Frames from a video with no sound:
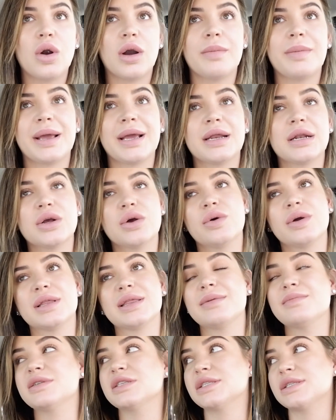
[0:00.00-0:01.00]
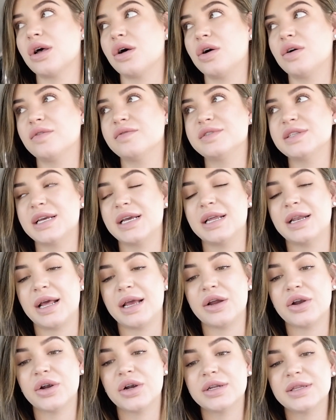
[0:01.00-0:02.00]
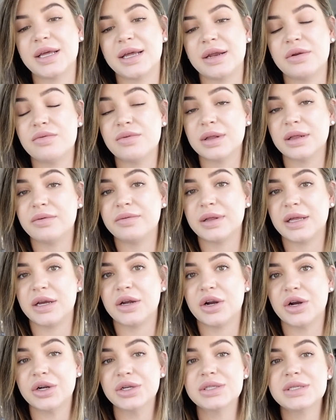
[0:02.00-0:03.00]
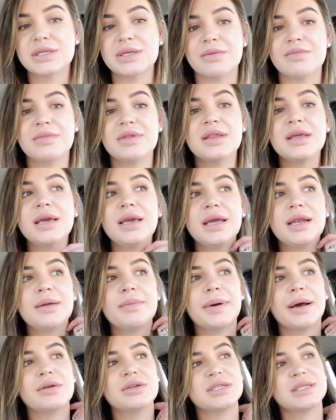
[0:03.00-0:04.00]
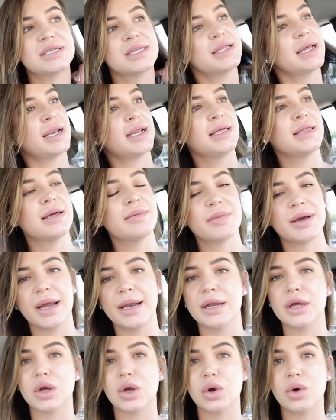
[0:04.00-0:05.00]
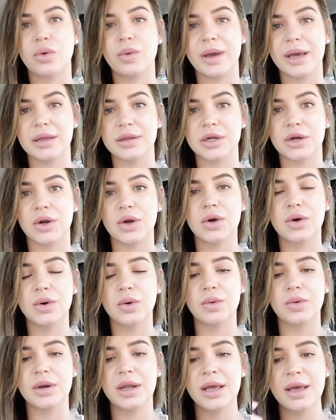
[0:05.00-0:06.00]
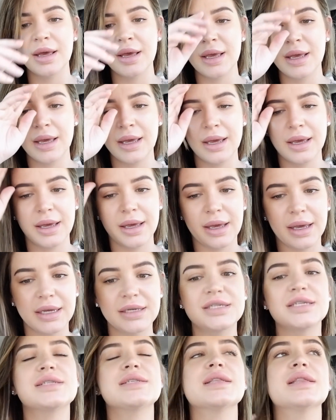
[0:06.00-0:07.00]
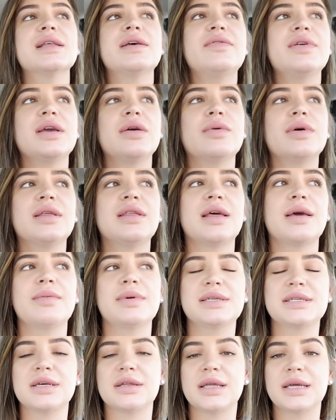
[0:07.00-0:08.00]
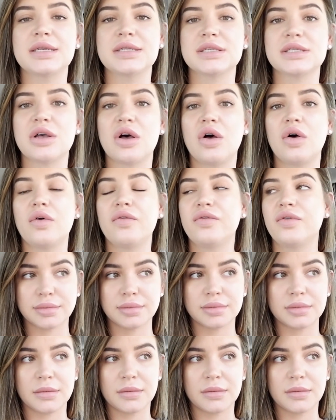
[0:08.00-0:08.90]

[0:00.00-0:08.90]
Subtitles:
or am I going to go get them dissolved? And I heard that it really, really hurts. So I'm thinking about just letting them kind of go away on their own and just living with them until they dissolve.